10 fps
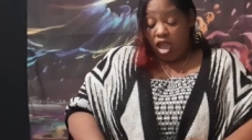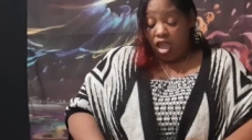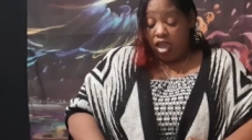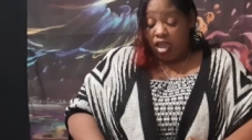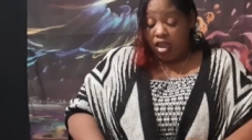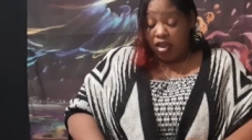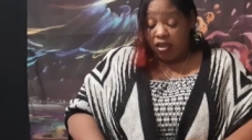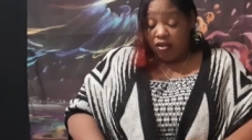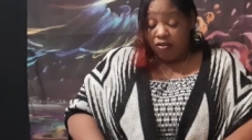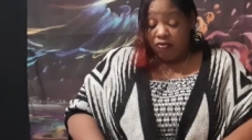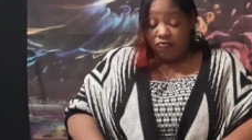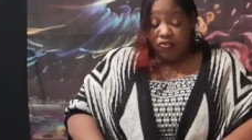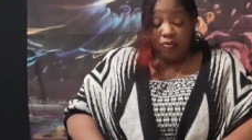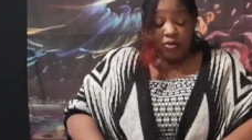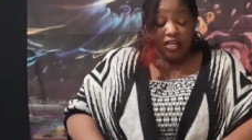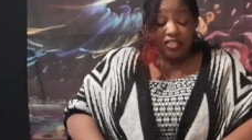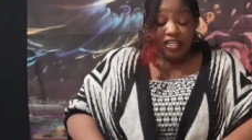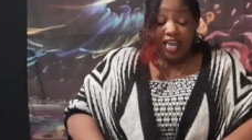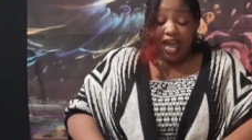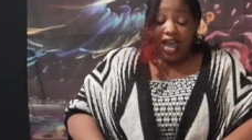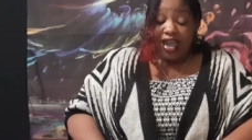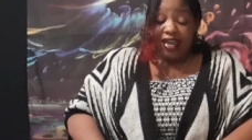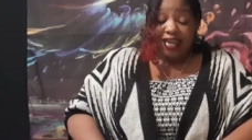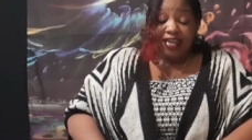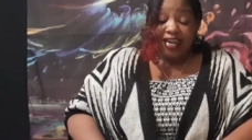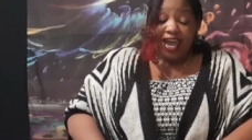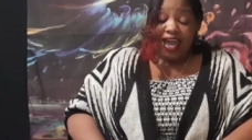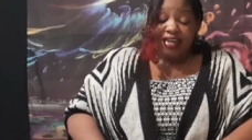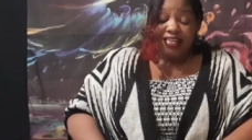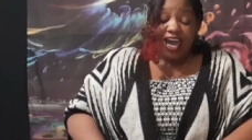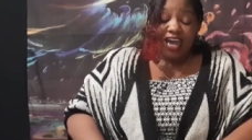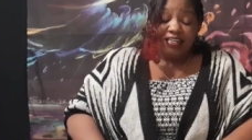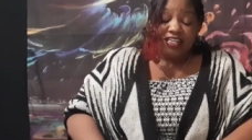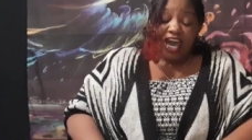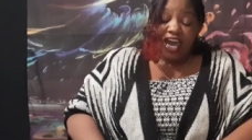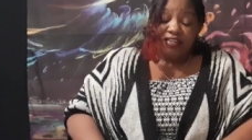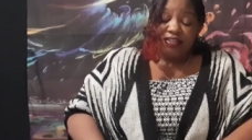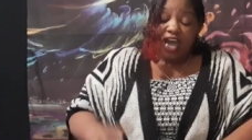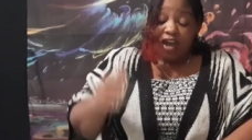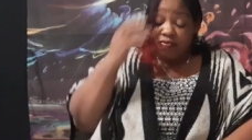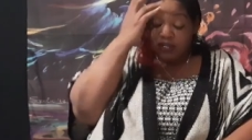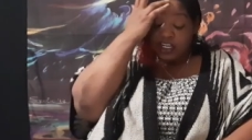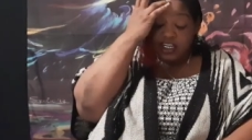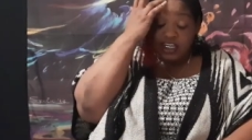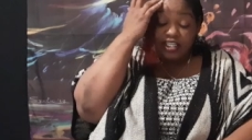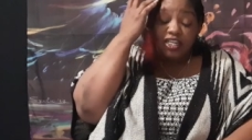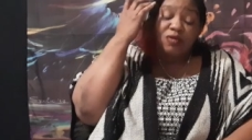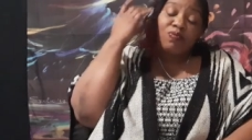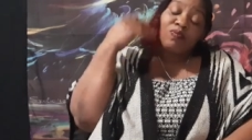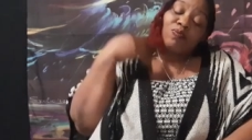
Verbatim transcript: And feminine's like, I I I I really